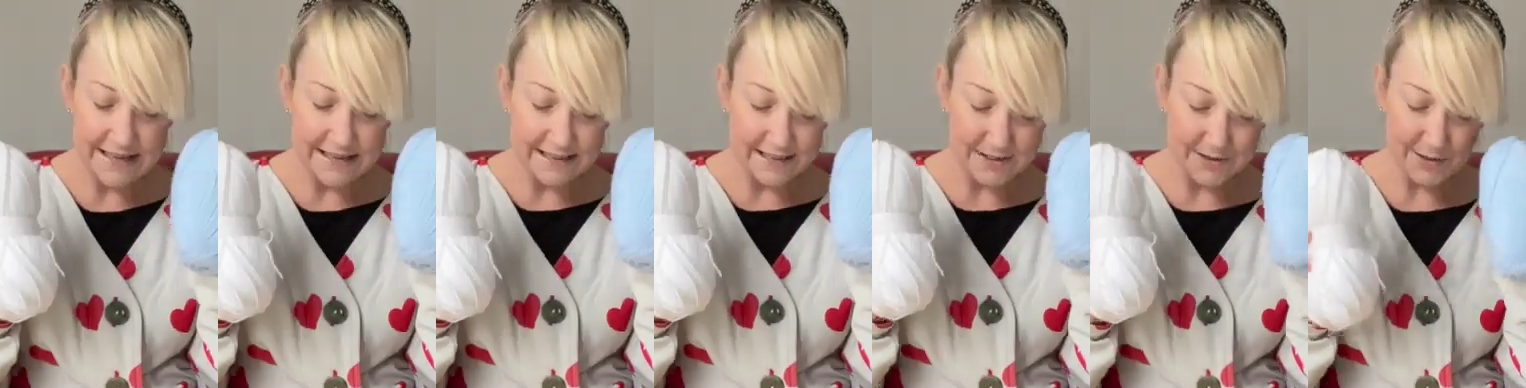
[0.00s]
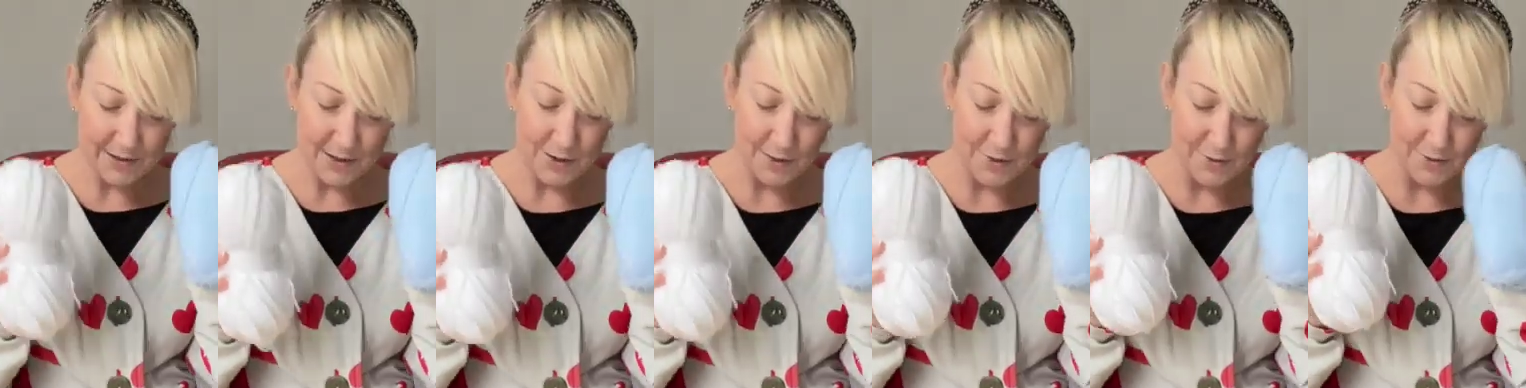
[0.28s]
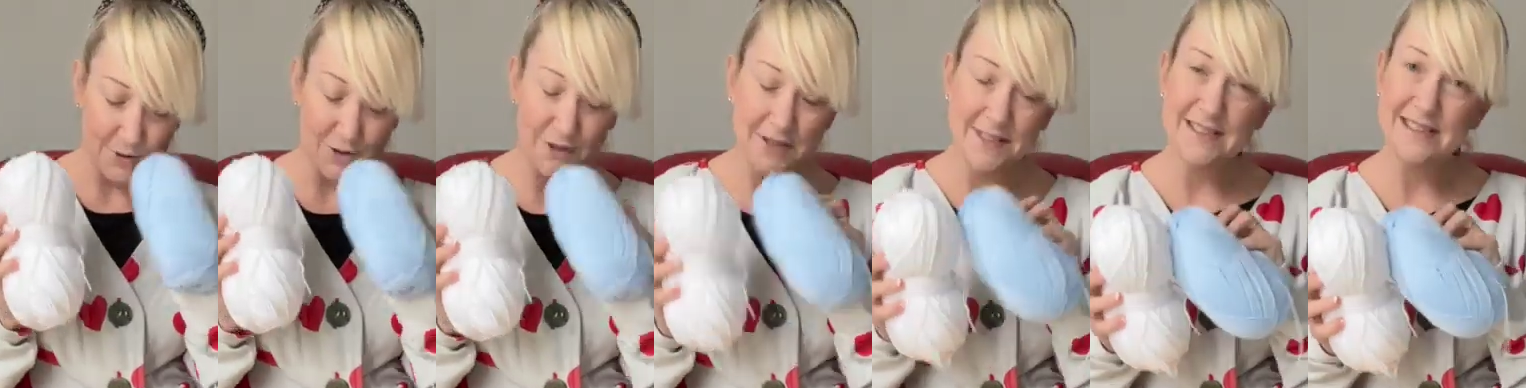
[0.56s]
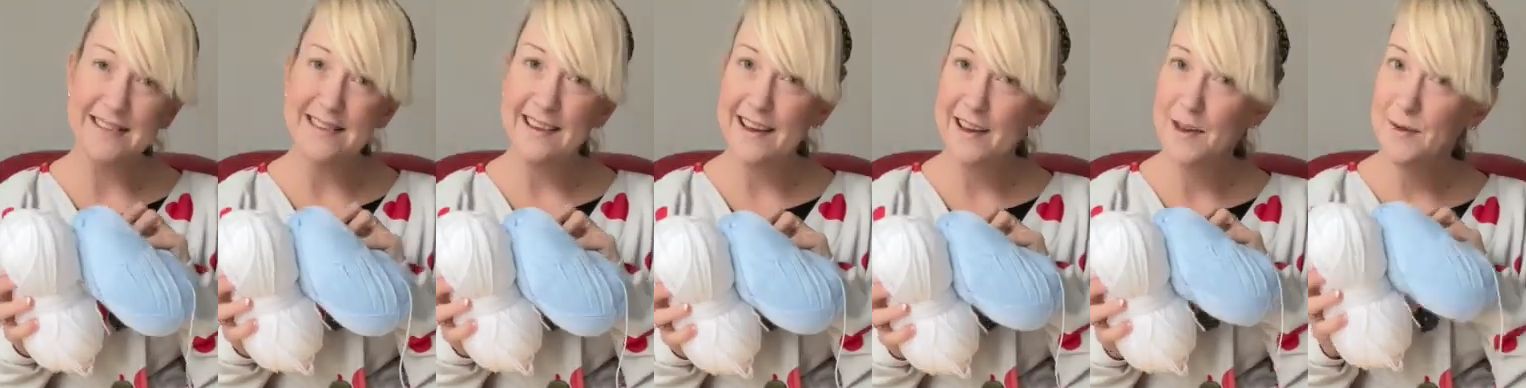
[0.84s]
So
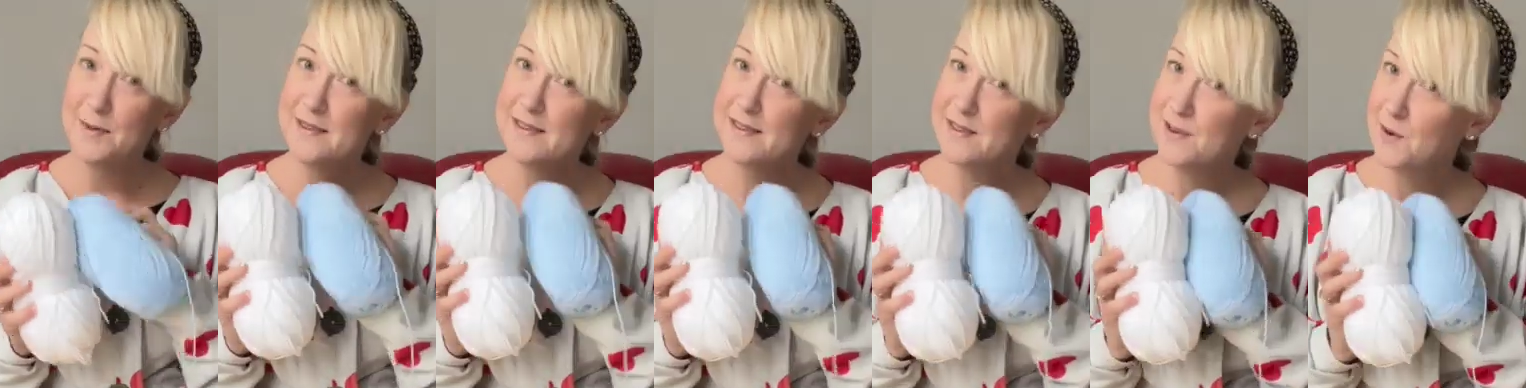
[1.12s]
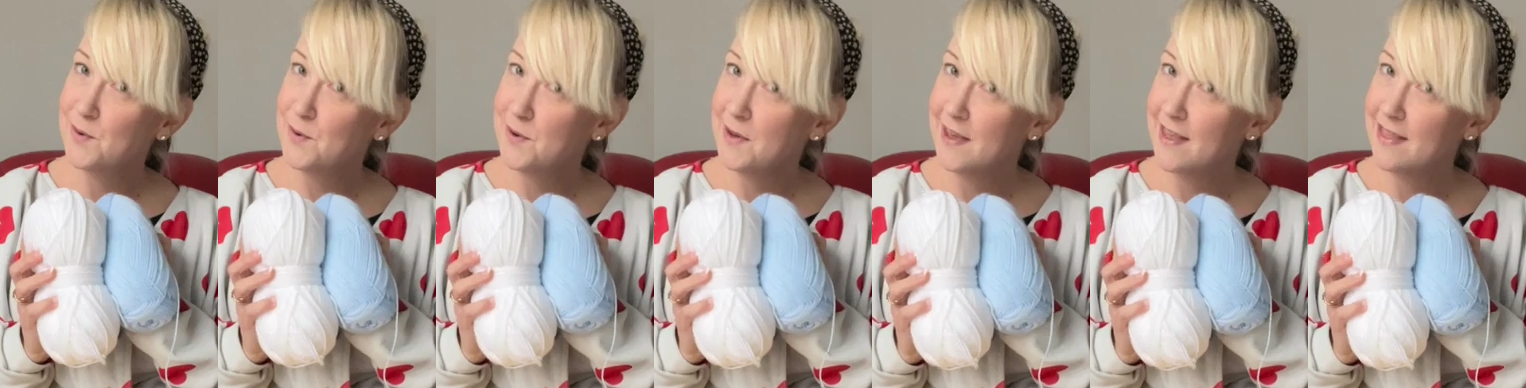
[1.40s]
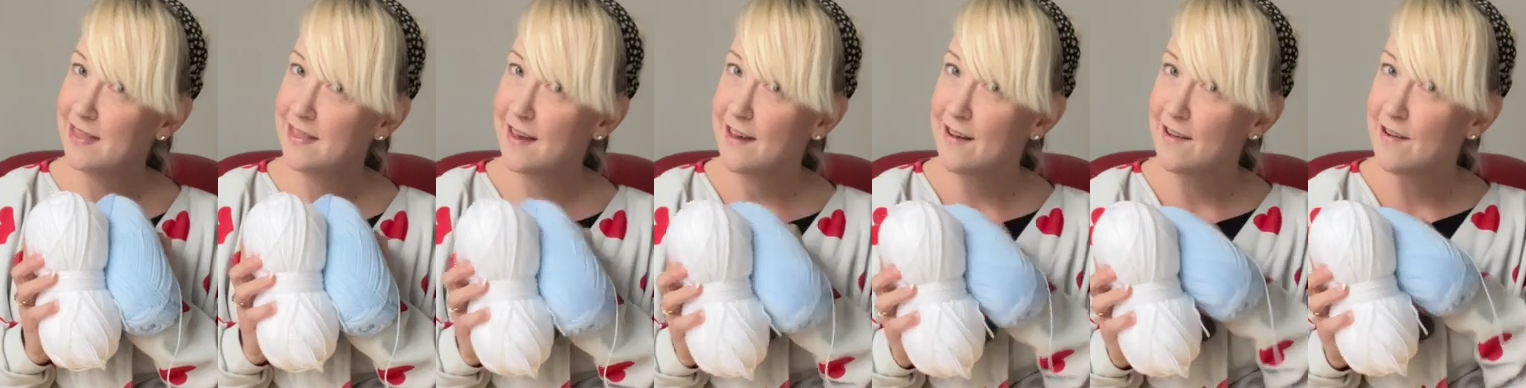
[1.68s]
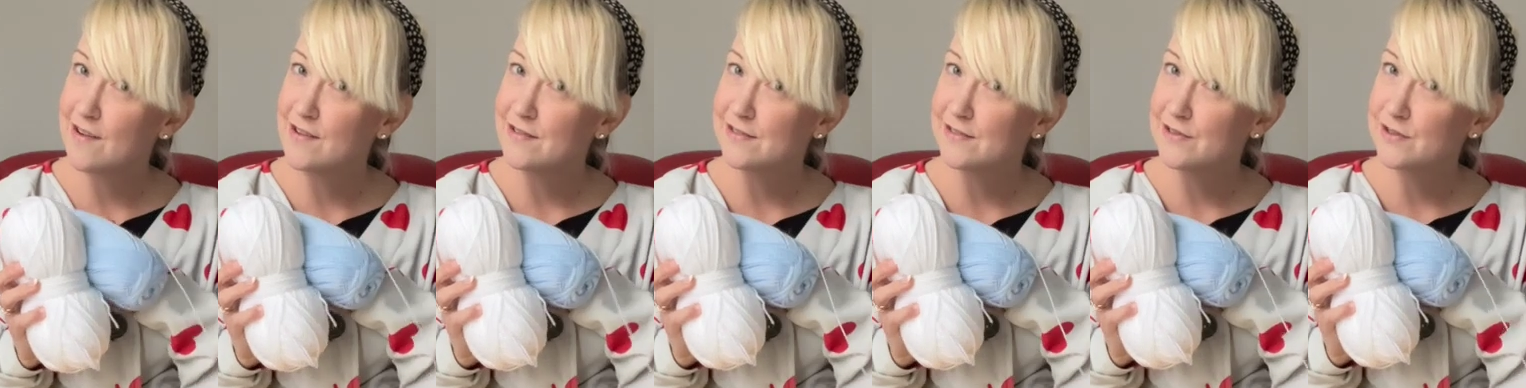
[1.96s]
just like with sewing, there
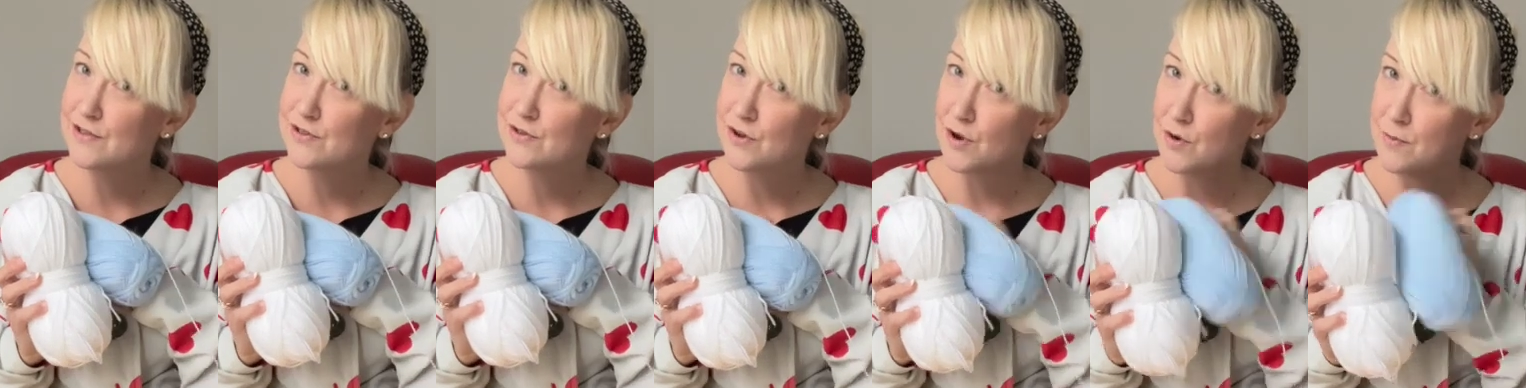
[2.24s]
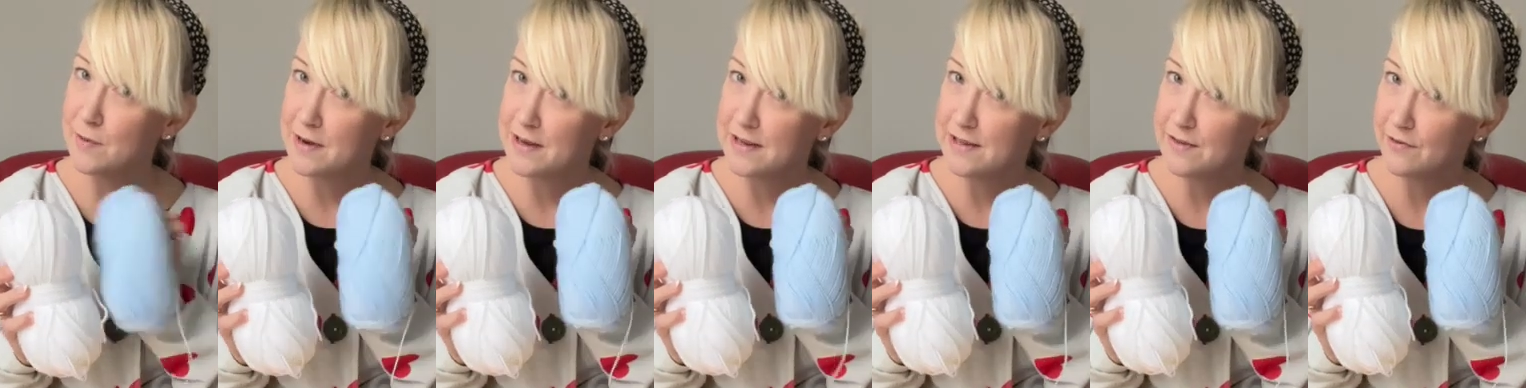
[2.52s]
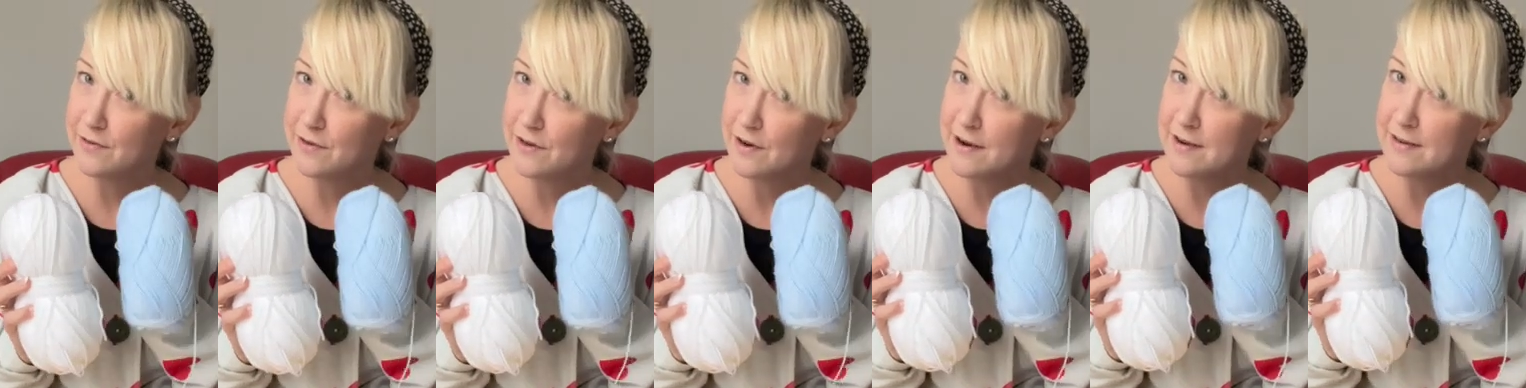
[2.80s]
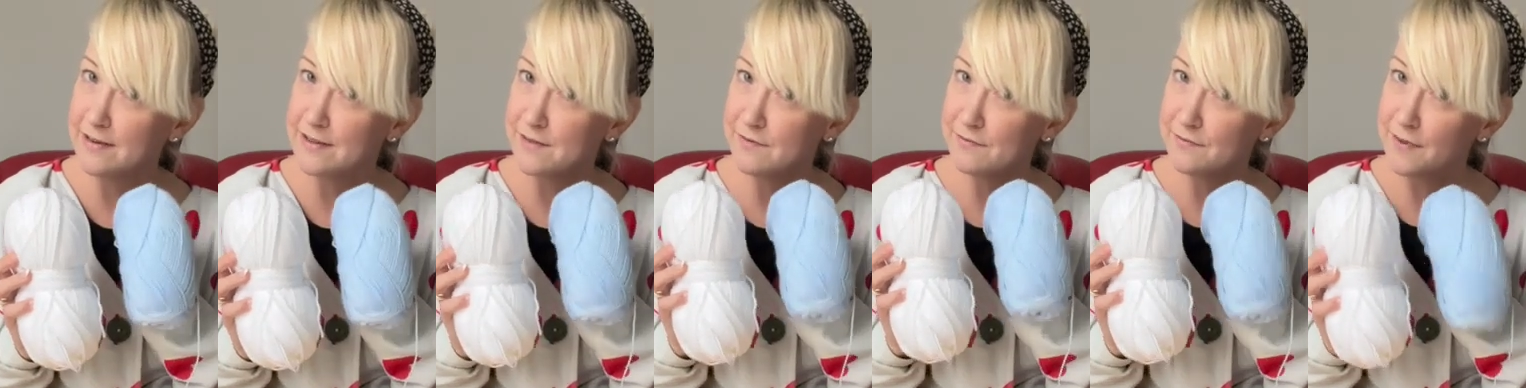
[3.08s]
are so many different
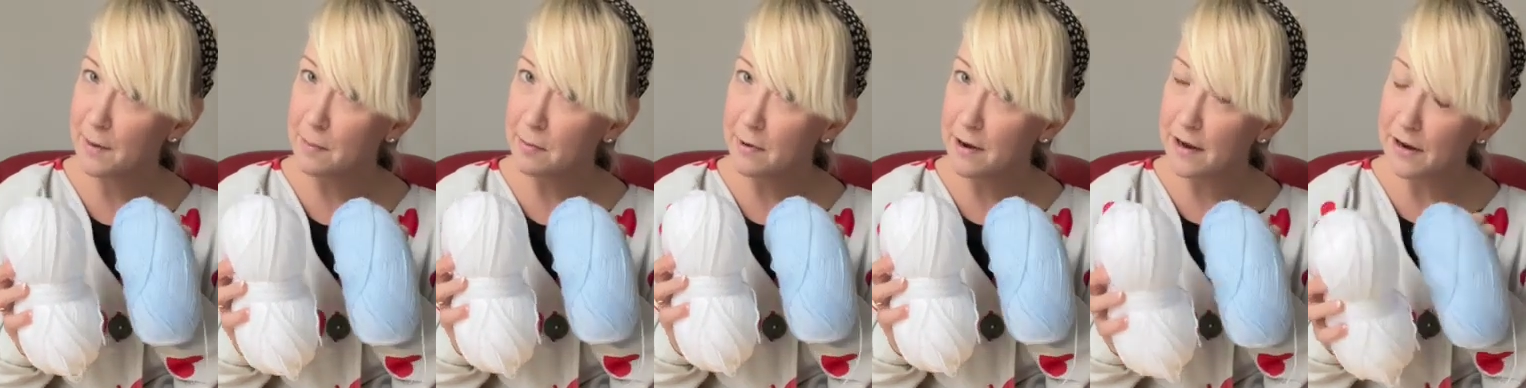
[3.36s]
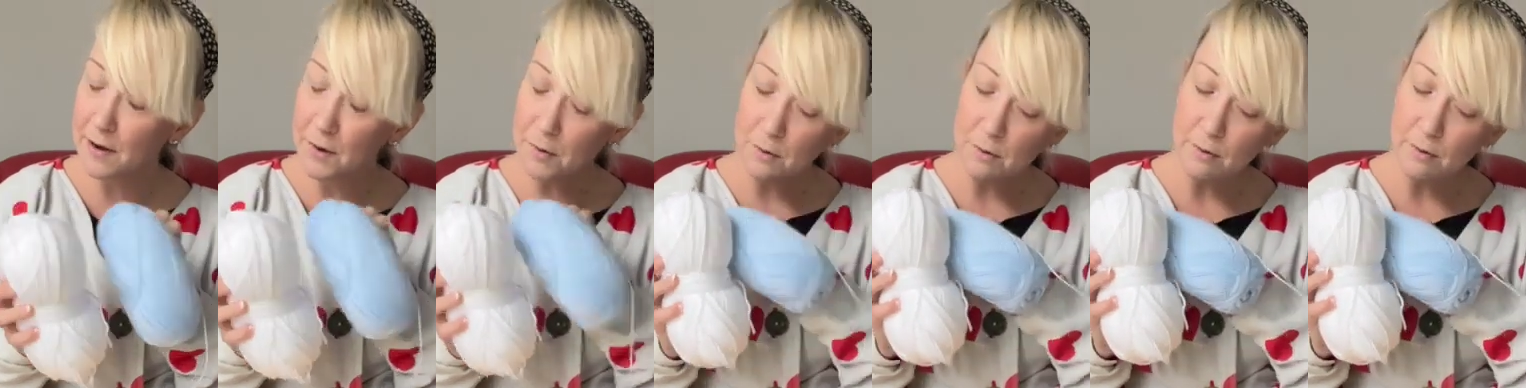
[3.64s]
kinds of fabric.